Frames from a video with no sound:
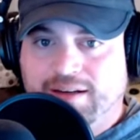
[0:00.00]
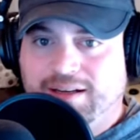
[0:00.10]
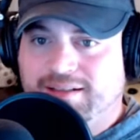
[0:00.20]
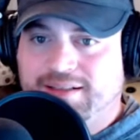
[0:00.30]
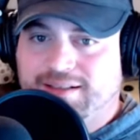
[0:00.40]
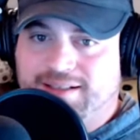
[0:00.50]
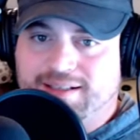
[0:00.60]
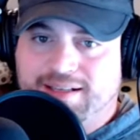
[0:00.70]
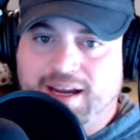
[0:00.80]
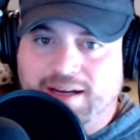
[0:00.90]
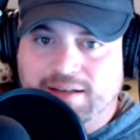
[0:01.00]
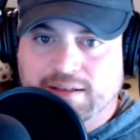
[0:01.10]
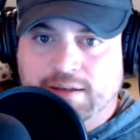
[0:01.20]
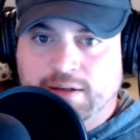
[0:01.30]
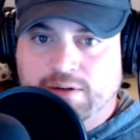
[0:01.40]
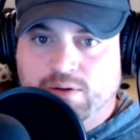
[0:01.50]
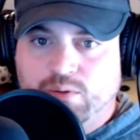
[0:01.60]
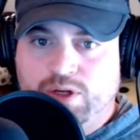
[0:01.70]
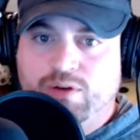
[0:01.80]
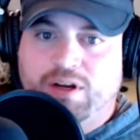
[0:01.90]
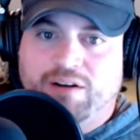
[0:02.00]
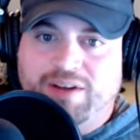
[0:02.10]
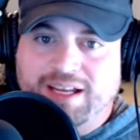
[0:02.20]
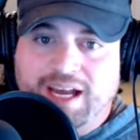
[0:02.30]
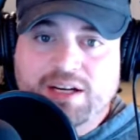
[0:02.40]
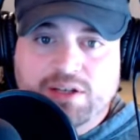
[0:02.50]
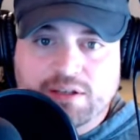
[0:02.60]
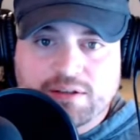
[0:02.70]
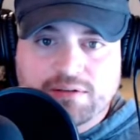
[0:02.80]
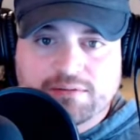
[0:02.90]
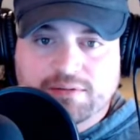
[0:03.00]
is just insane. We do that on vacation,